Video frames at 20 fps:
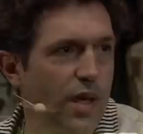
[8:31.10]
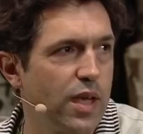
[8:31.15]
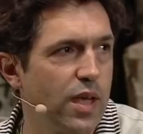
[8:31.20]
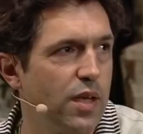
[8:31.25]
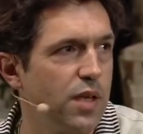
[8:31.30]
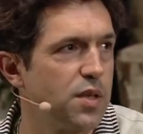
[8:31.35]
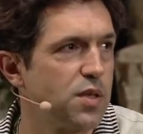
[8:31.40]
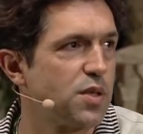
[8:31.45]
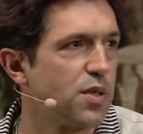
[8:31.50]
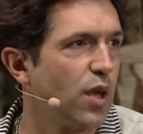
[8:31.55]

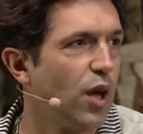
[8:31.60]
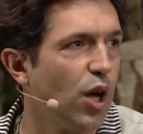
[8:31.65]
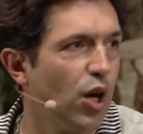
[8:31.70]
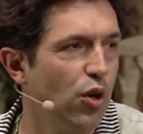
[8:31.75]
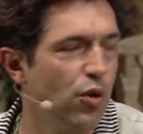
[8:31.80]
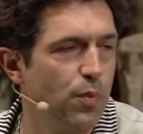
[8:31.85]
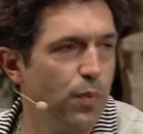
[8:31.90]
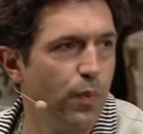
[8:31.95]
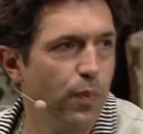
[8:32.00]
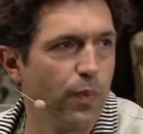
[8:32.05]
here's the
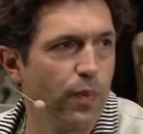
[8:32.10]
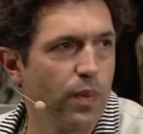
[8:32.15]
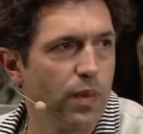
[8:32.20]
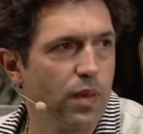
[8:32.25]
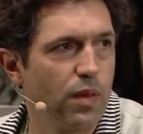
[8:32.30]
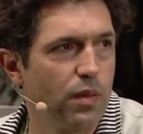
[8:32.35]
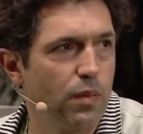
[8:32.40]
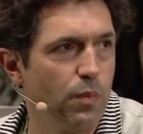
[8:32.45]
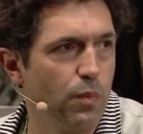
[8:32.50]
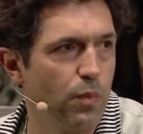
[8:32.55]
hope.
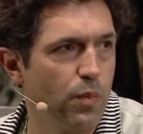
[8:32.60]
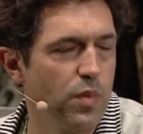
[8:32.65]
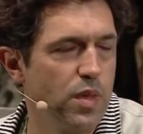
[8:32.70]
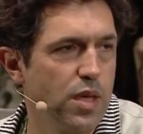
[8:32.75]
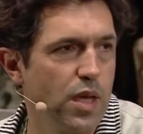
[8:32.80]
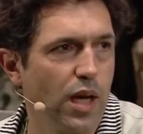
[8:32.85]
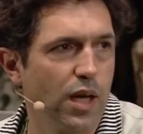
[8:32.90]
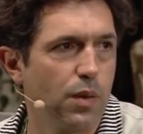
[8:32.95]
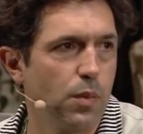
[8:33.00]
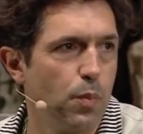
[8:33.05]

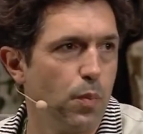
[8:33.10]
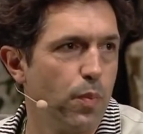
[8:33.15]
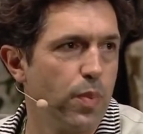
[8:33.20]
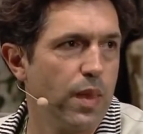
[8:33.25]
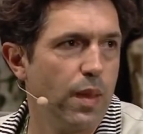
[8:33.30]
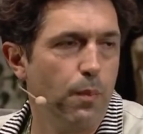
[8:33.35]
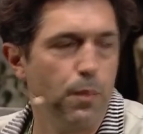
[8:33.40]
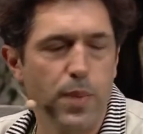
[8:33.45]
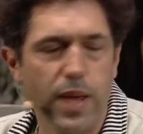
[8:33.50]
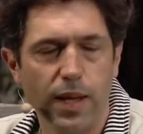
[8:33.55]
Young
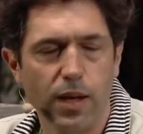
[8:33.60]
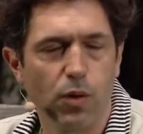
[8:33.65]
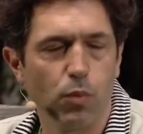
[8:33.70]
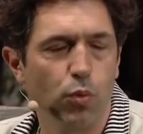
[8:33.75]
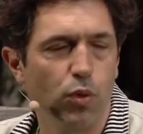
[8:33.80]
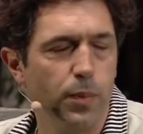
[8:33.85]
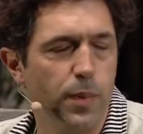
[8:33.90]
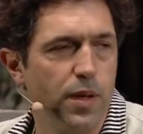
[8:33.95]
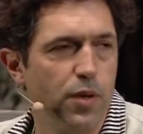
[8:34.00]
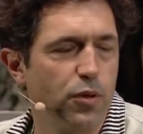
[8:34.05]
men
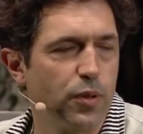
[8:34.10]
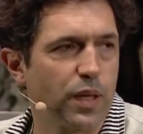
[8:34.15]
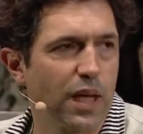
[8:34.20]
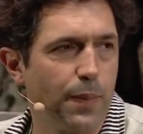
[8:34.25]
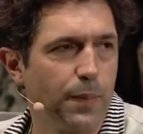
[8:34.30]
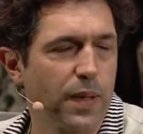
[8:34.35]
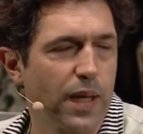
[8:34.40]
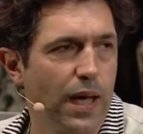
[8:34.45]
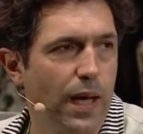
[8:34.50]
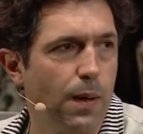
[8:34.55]
and women who are
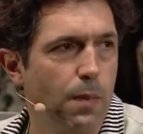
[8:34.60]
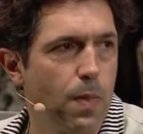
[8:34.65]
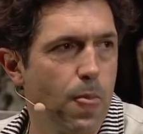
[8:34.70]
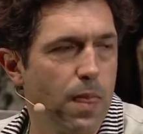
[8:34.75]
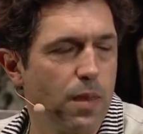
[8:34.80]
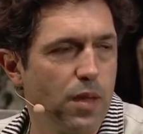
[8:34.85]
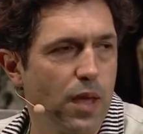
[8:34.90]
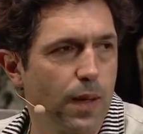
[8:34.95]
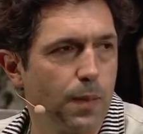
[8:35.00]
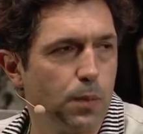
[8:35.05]
coming
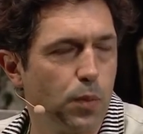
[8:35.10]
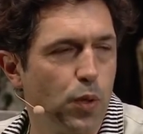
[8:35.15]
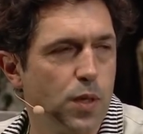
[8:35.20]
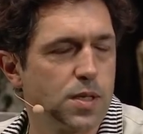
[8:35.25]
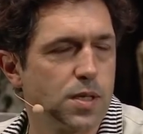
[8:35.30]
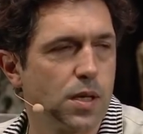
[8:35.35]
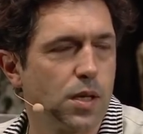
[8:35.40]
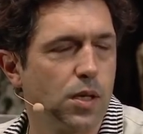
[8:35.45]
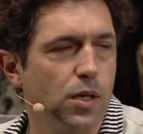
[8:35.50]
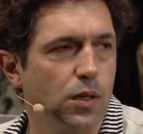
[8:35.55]
up, young
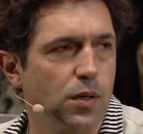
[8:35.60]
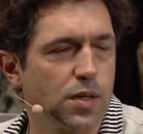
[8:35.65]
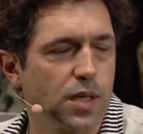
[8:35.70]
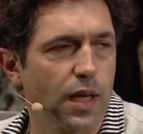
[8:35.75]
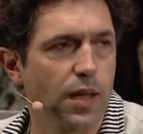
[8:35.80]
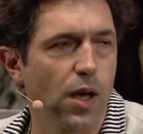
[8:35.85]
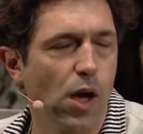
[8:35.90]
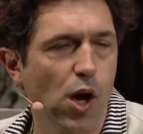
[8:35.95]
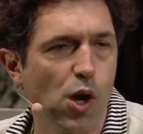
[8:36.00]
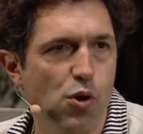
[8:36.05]
boys and girls,
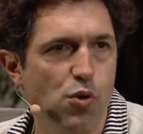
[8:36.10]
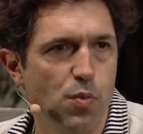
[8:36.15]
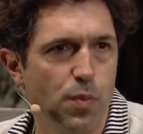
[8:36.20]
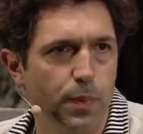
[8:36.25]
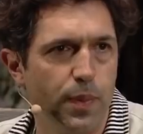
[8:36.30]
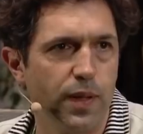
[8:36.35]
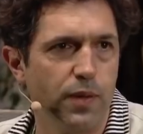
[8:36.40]
are the hope.